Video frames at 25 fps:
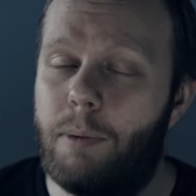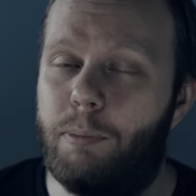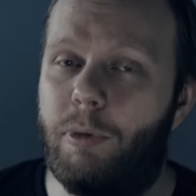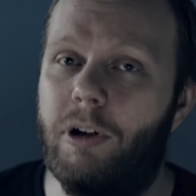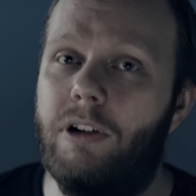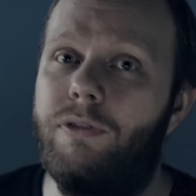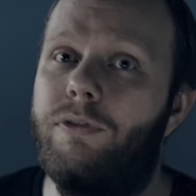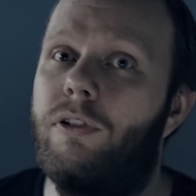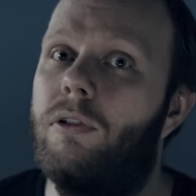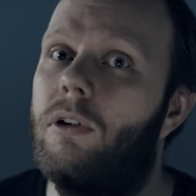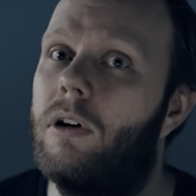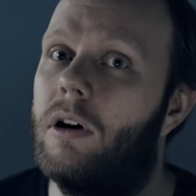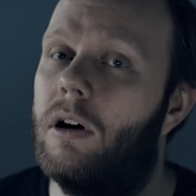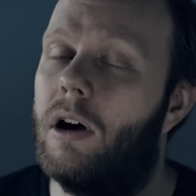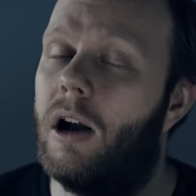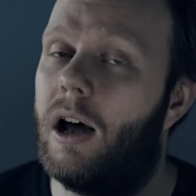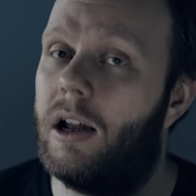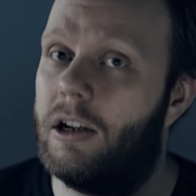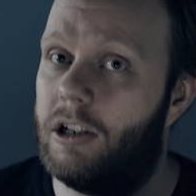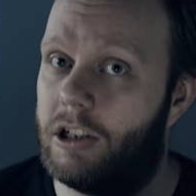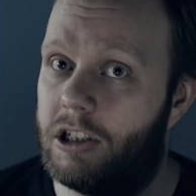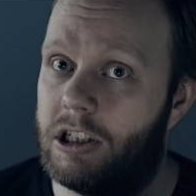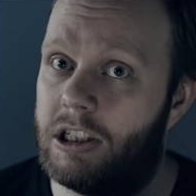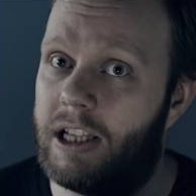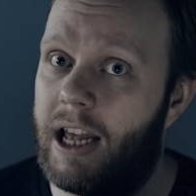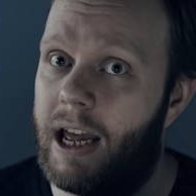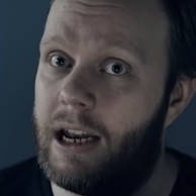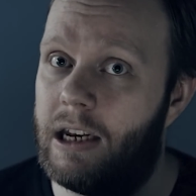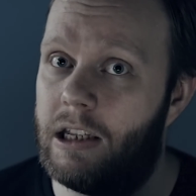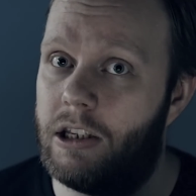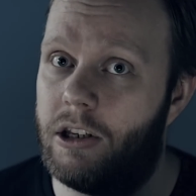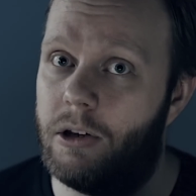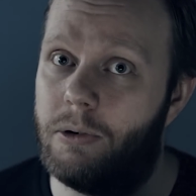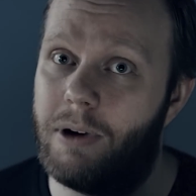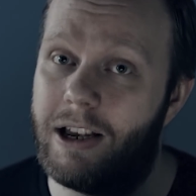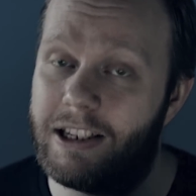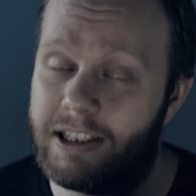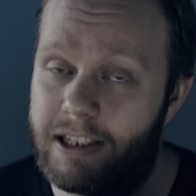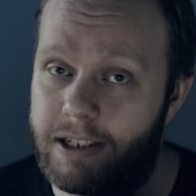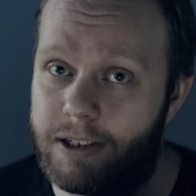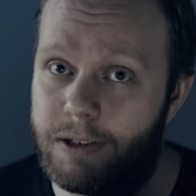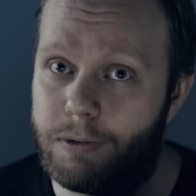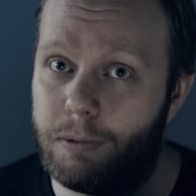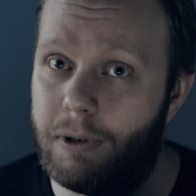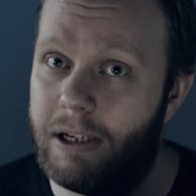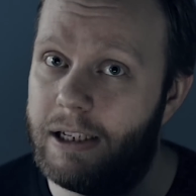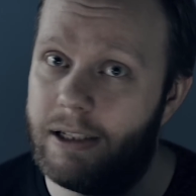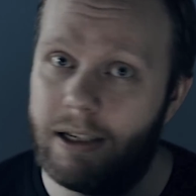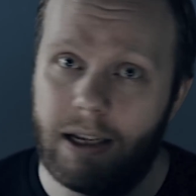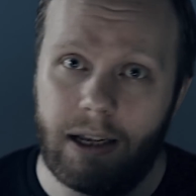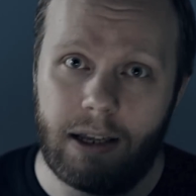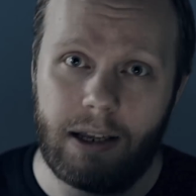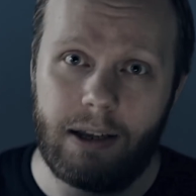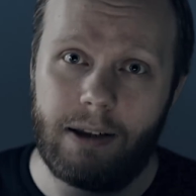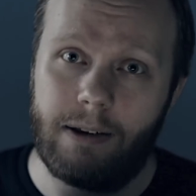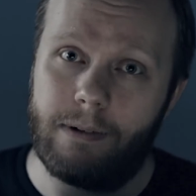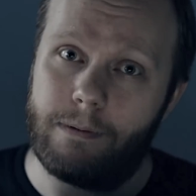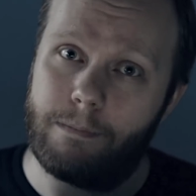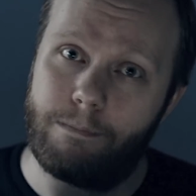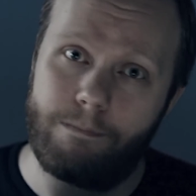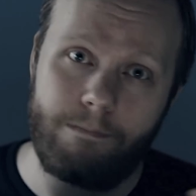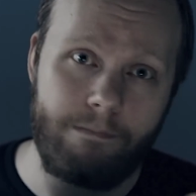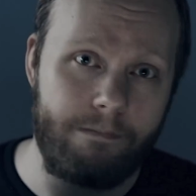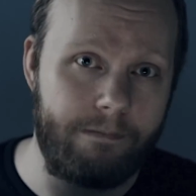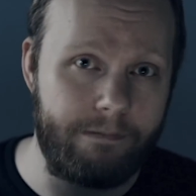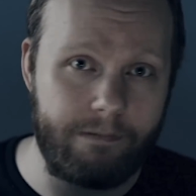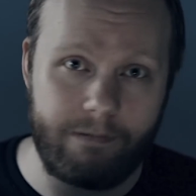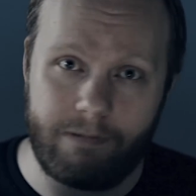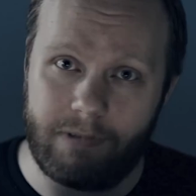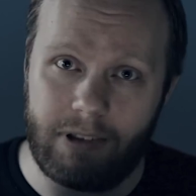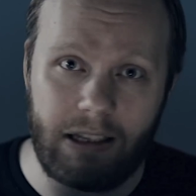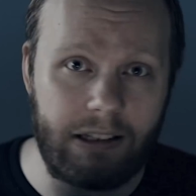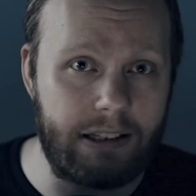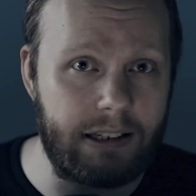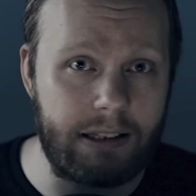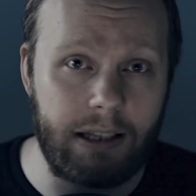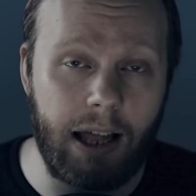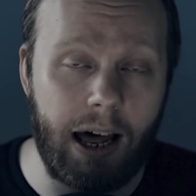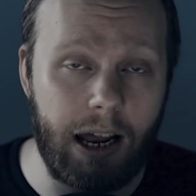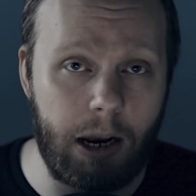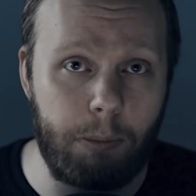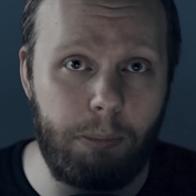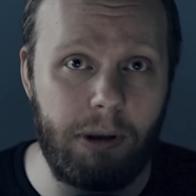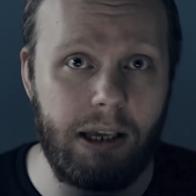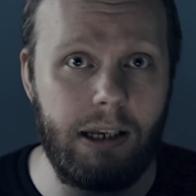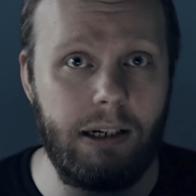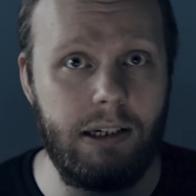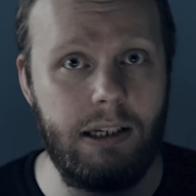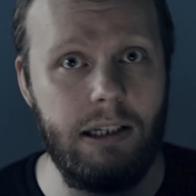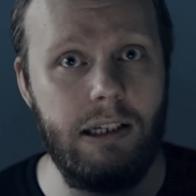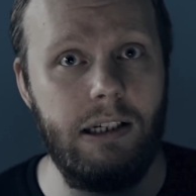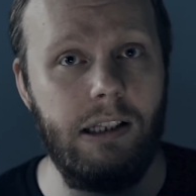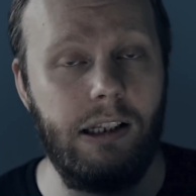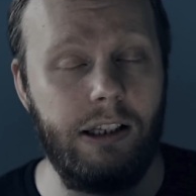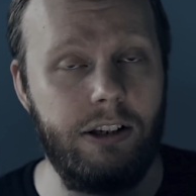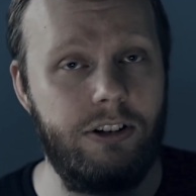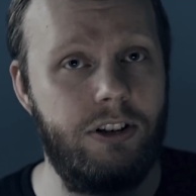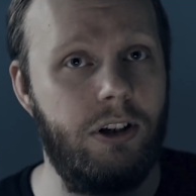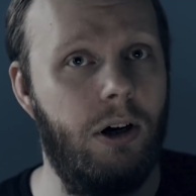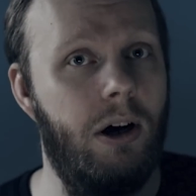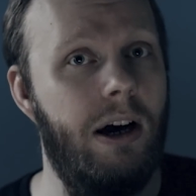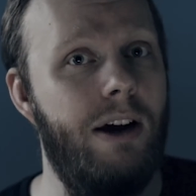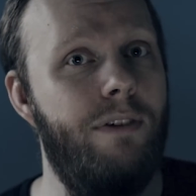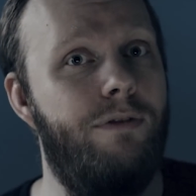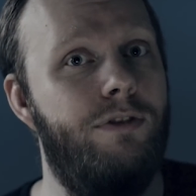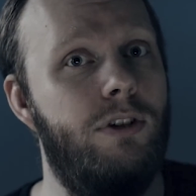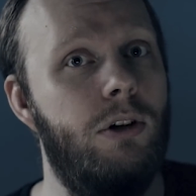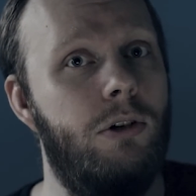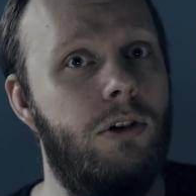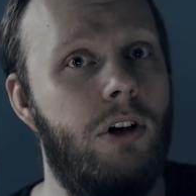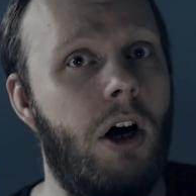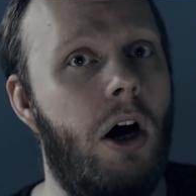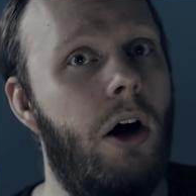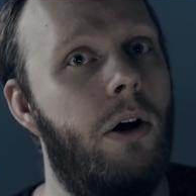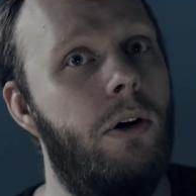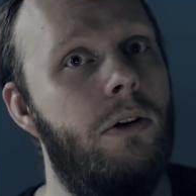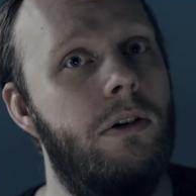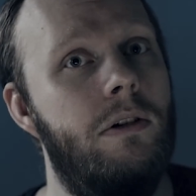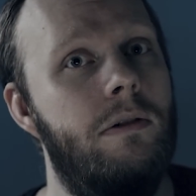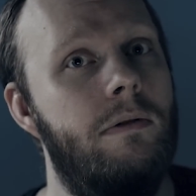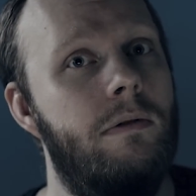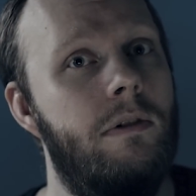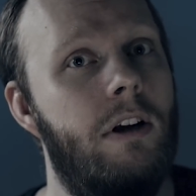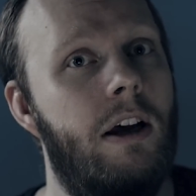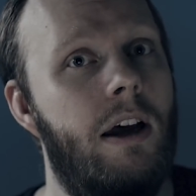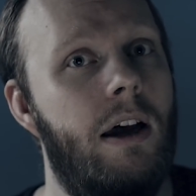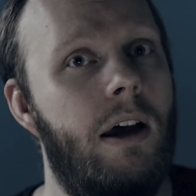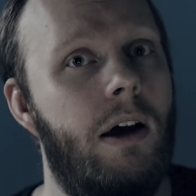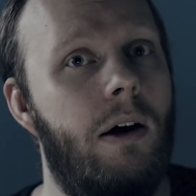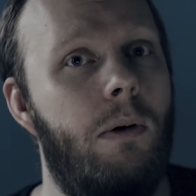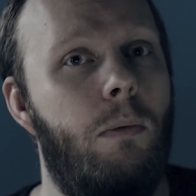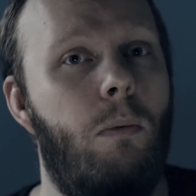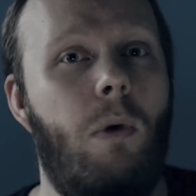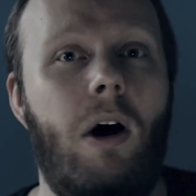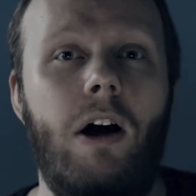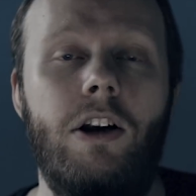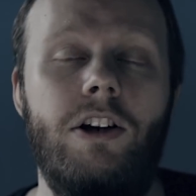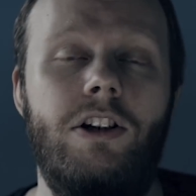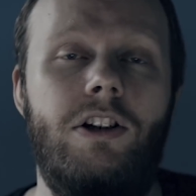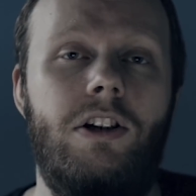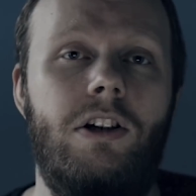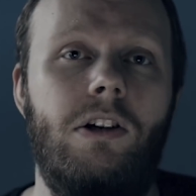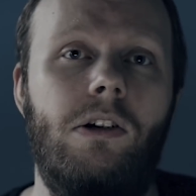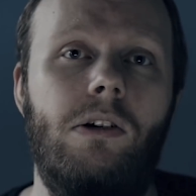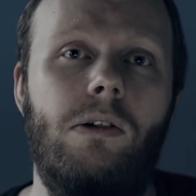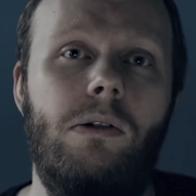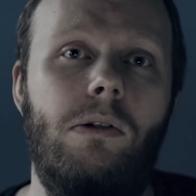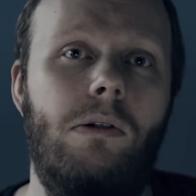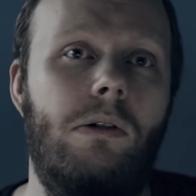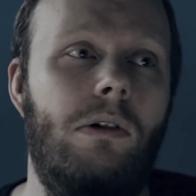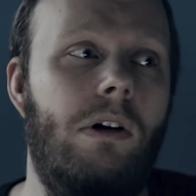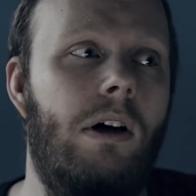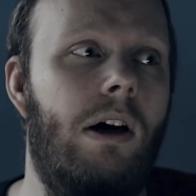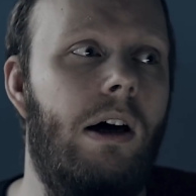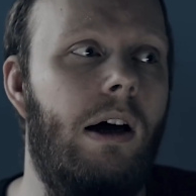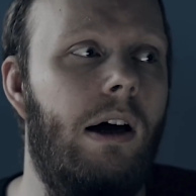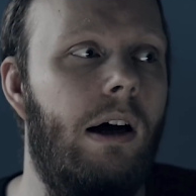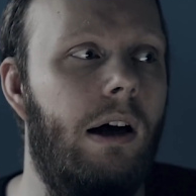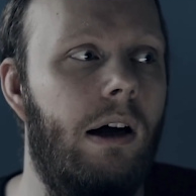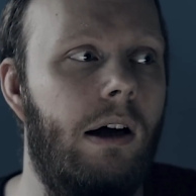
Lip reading: But for understanding you as a Swede, it's not a big deal. So if you don't want to,